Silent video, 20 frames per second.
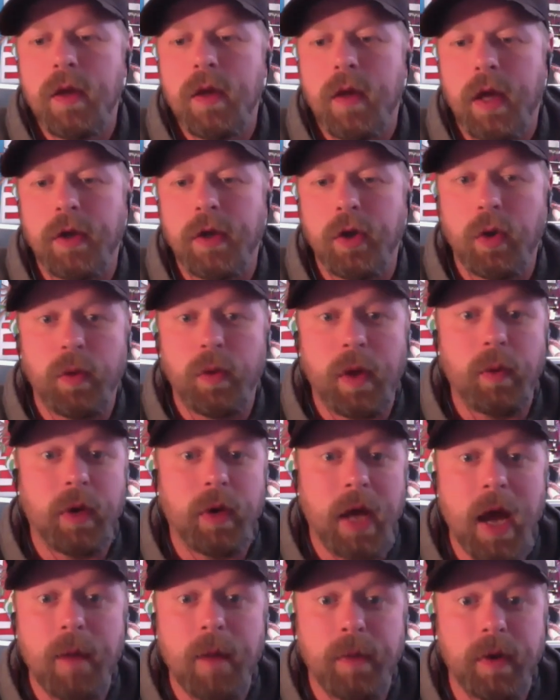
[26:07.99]
And, that
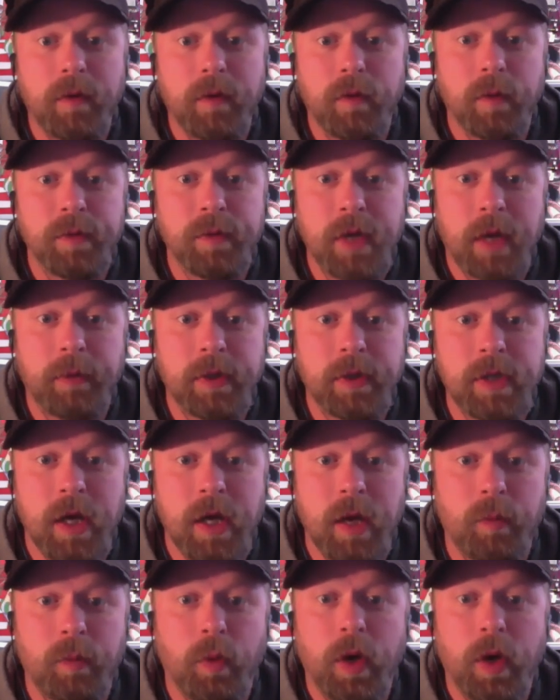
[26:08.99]
would happen from time to time.